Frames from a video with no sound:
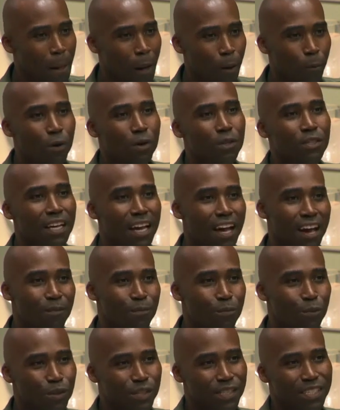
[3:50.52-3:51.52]
I want to
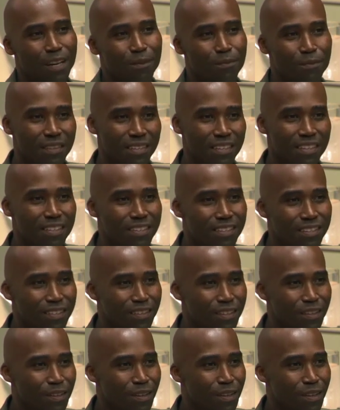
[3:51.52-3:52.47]
have more depth in this.